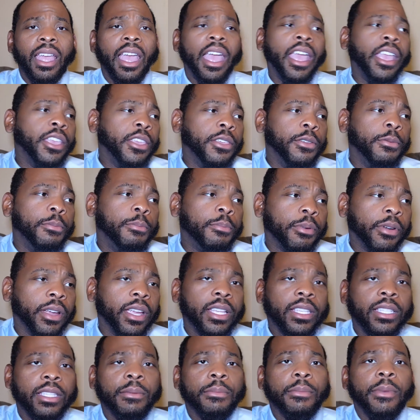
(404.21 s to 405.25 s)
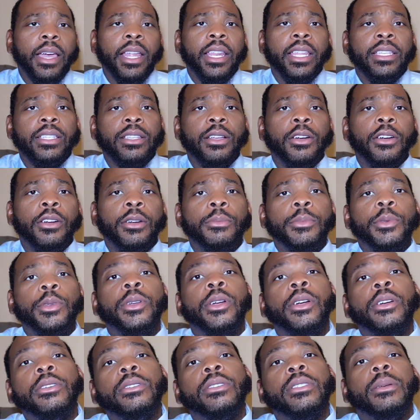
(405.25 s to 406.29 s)
and you break somebody's arm. You
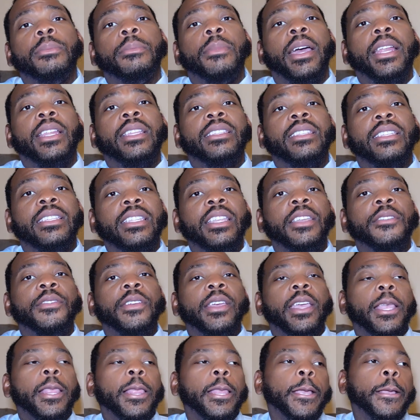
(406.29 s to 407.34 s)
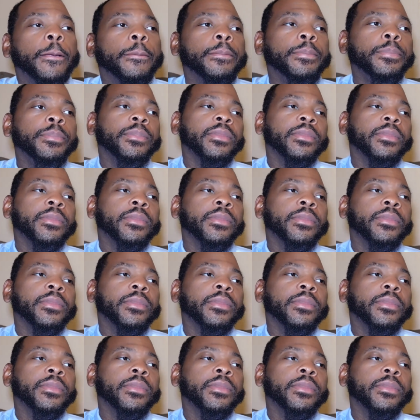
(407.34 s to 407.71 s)
hurt somebody significantly.